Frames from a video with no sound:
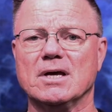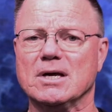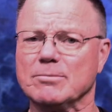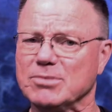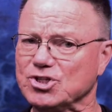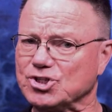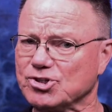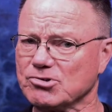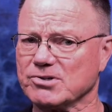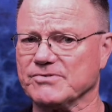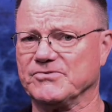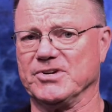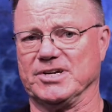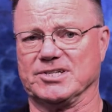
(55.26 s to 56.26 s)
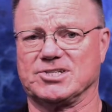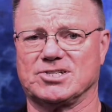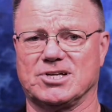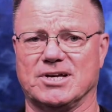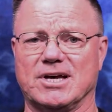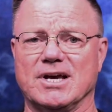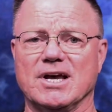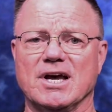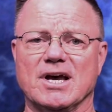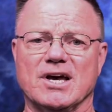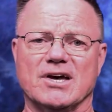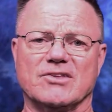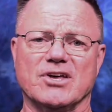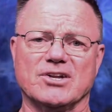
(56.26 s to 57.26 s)
Be sure of this,
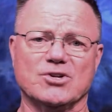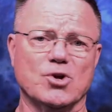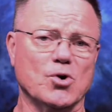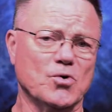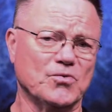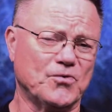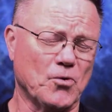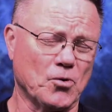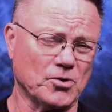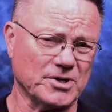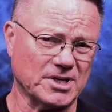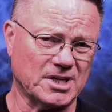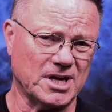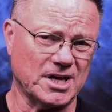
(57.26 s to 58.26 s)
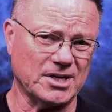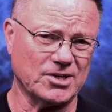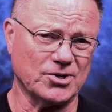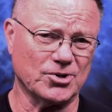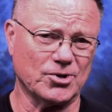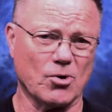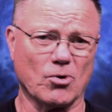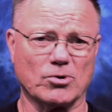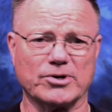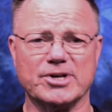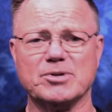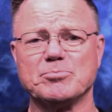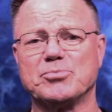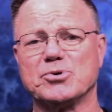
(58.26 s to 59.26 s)
that no fornicator or
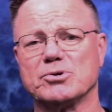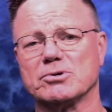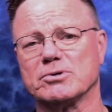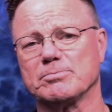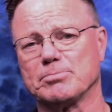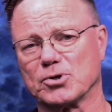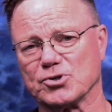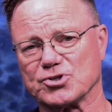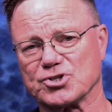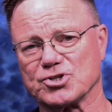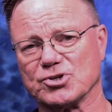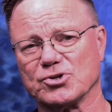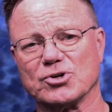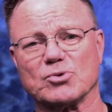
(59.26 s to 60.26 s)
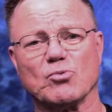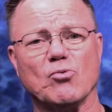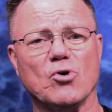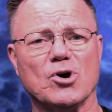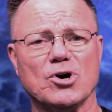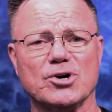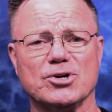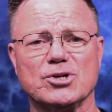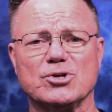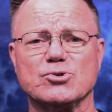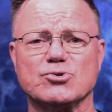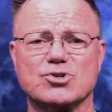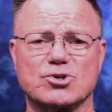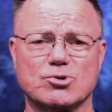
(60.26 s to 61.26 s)
impure person or one
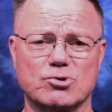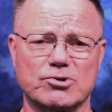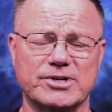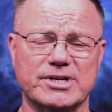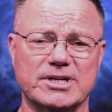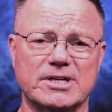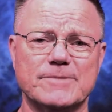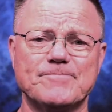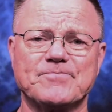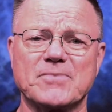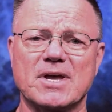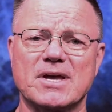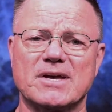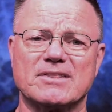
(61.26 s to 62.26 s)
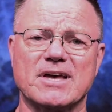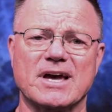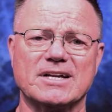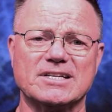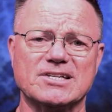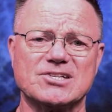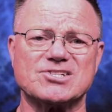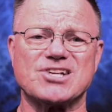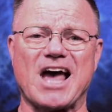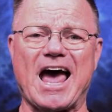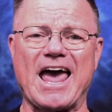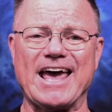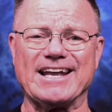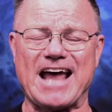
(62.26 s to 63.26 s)
who's greedy, that is, an